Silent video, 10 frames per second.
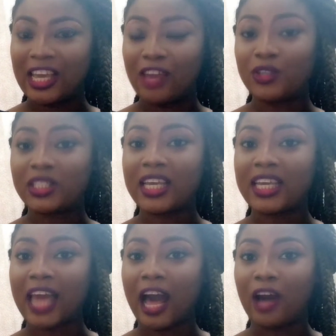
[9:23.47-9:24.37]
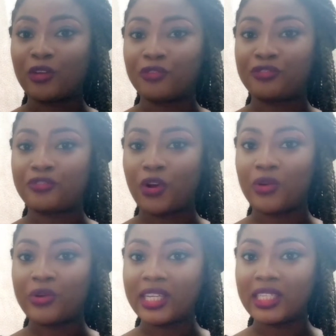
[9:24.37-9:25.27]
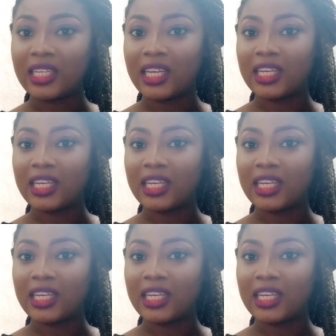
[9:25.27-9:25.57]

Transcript: If you take it out of foreign,